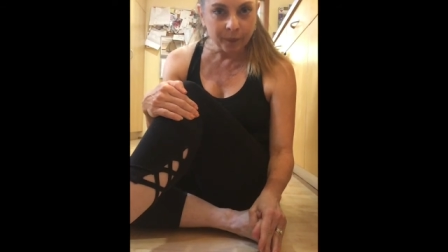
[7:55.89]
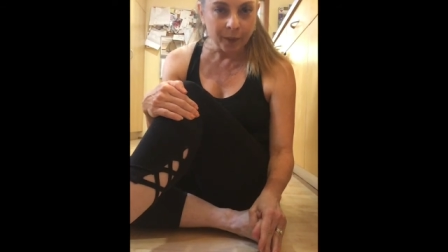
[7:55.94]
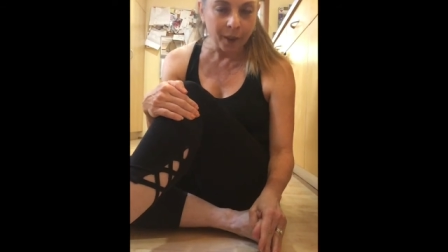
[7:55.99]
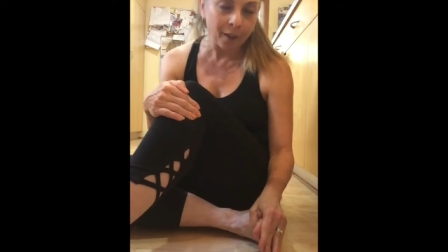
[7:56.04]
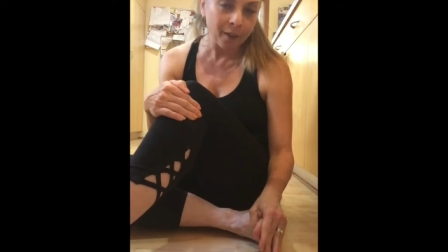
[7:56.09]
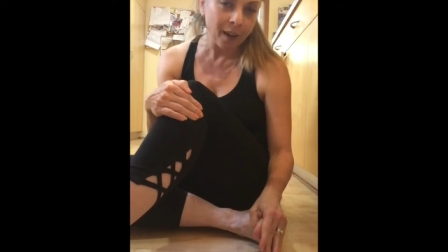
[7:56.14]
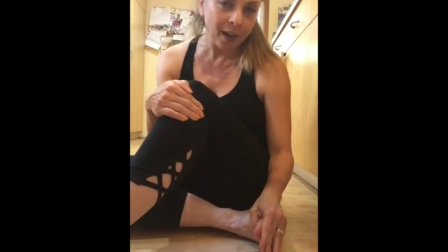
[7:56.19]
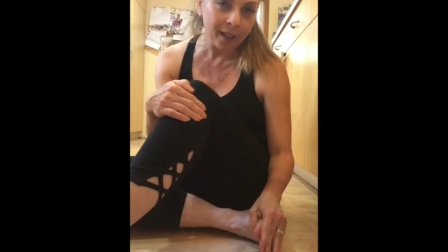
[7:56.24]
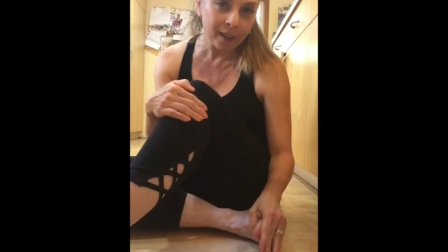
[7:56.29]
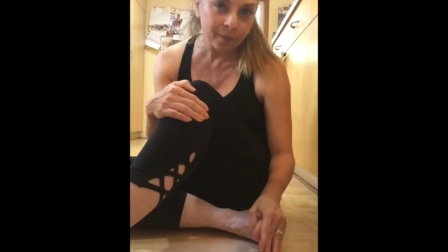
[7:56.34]
all
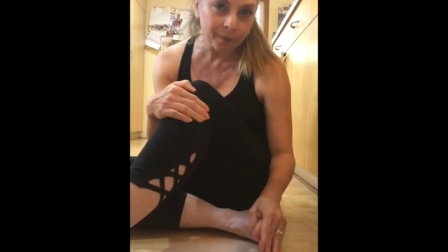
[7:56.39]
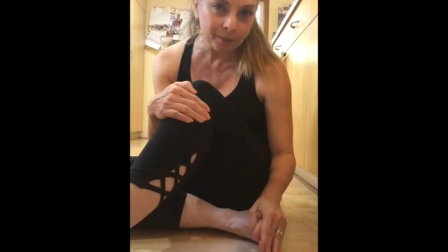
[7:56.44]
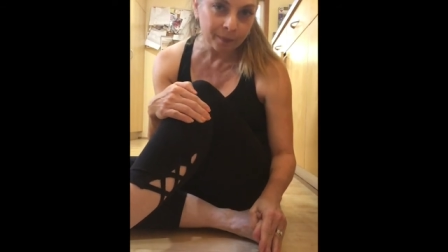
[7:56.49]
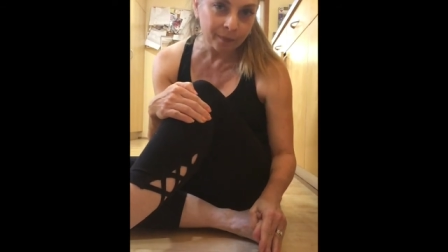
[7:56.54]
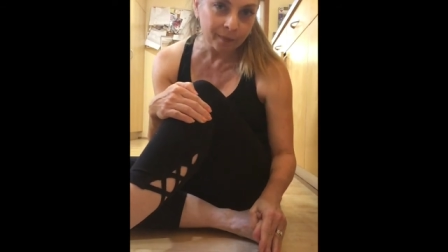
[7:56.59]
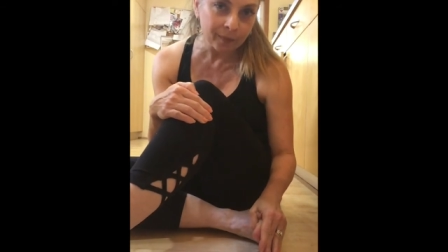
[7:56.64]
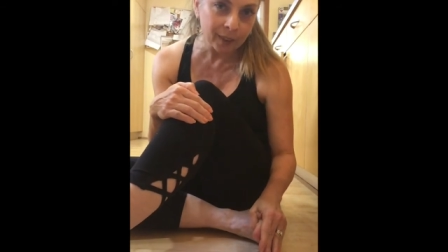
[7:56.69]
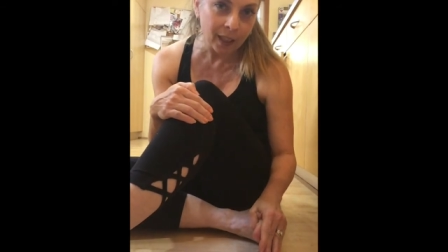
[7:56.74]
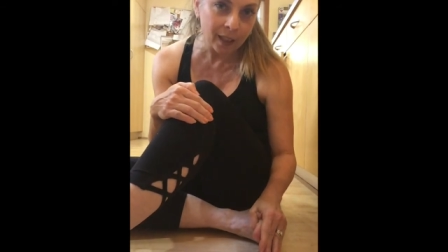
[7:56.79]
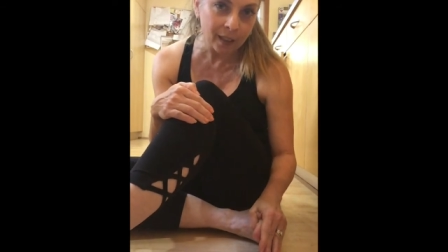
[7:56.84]
right?
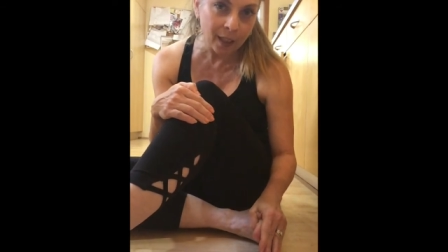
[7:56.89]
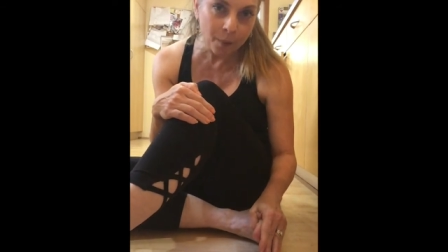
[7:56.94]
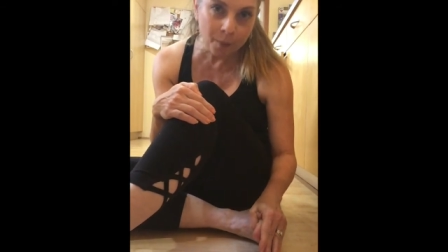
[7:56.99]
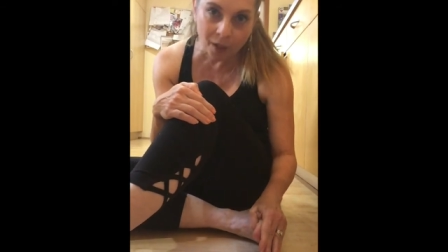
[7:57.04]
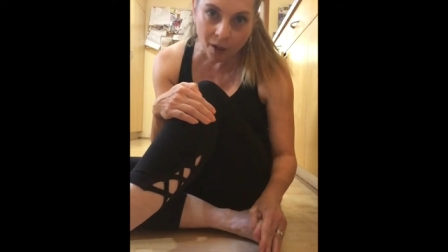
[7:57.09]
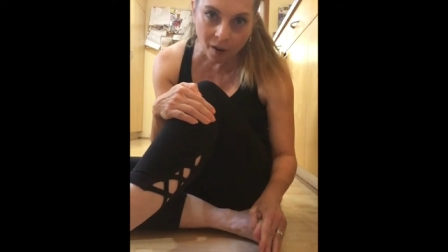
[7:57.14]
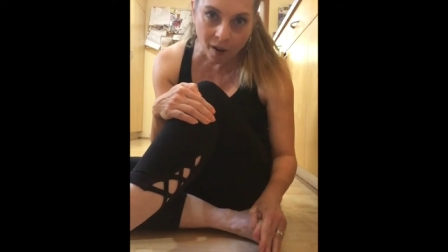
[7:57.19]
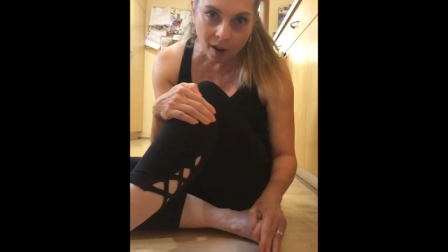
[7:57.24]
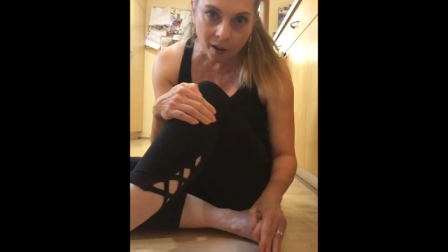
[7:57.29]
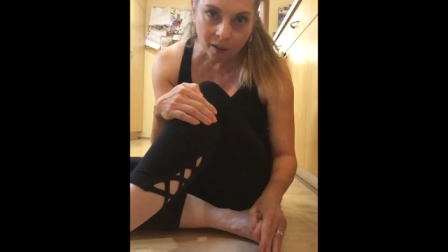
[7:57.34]
And let me
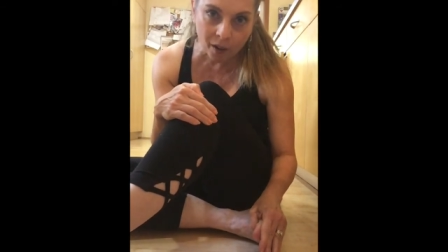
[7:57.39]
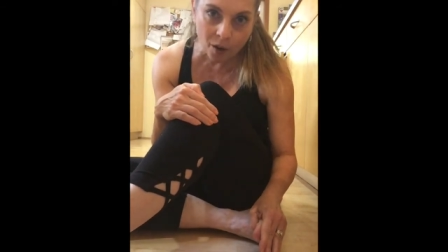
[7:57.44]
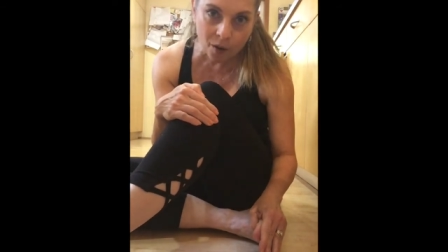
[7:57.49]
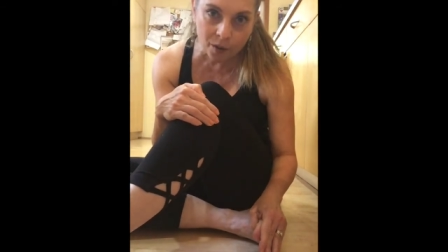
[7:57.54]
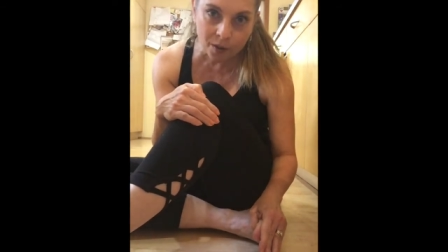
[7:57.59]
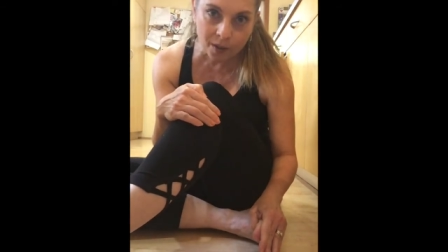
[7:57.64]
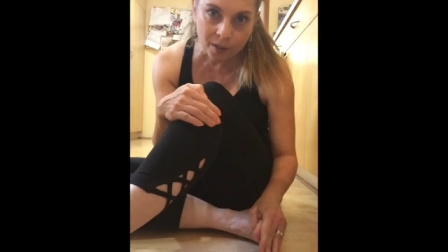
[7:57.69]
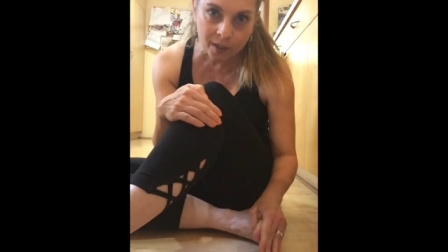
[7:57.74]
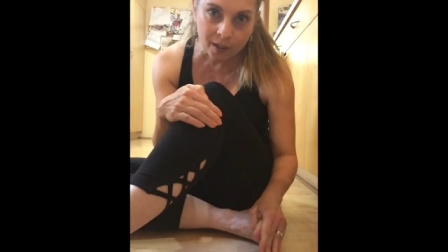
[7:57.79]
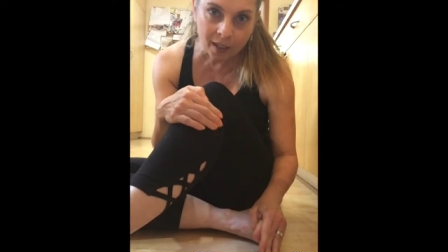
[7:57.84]
know how it
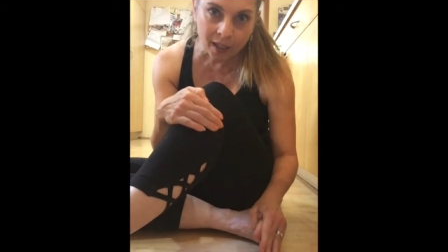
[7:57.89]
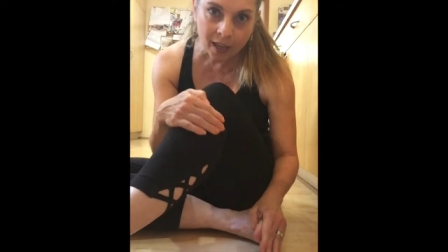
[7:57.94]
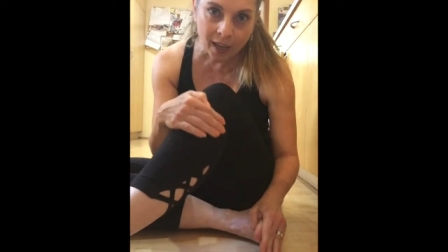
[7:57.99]
goes.